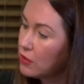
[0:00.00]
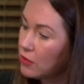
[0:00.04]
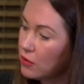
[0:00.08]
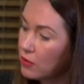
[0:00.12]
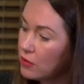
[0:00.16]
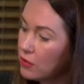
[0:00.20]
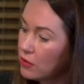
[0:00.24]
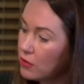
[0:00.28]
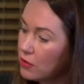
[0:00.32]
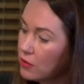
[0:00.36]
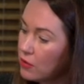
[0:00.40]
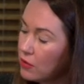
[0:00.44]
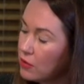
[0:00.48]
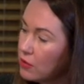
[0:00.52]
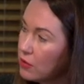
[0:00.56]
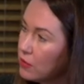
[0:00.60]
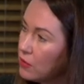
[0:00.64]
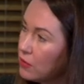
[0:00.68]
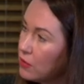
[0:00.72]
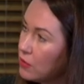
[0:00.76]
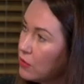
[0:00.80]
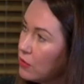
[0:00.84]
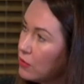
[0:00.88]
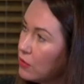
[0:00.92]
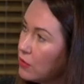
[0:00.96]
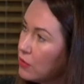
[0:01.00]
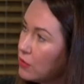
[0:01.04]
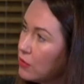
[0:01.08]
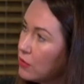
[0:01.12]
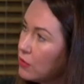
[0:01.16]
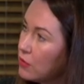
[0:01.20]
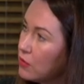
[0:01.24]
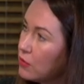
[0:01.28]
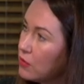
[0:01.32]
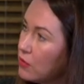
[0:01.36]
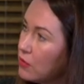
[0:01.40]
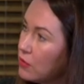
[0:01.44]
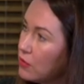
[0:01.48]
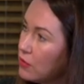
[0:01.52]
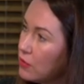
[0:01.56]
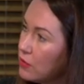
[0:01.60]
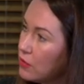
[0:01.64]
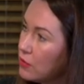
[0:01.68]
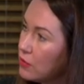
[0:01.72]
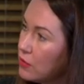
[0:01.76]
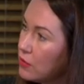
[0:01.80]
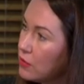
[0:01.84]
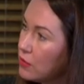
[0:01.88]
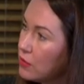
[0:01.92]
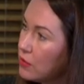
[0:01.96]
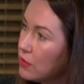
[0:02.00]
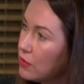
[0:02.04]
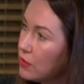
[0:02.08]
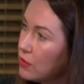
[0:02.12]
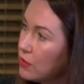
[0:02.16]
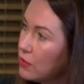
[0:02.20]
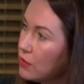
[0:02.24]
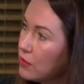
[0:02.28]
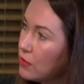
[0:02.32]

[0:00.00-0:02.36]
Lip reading: [no speech]